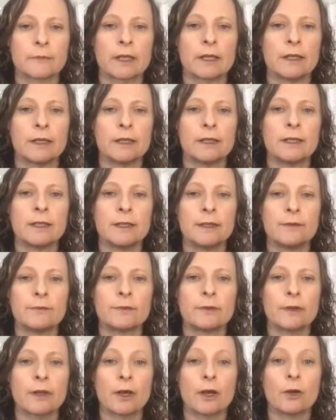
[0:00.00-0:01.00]

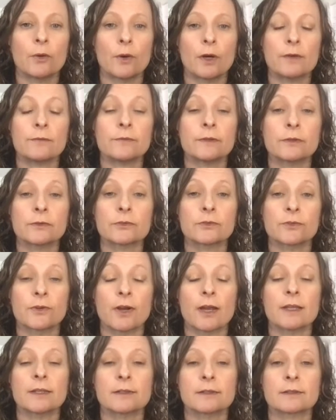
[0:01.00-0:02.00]
Even though I feel
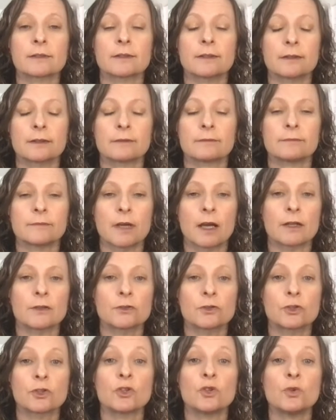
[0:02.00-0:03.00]
stressed, I
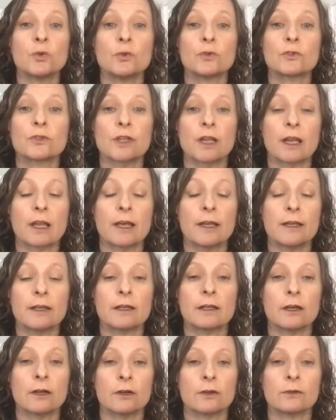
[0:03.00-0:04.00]
choose to let
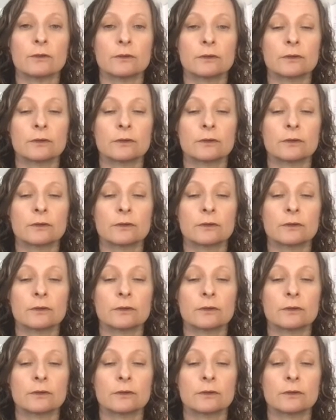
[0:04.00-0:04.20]
it go.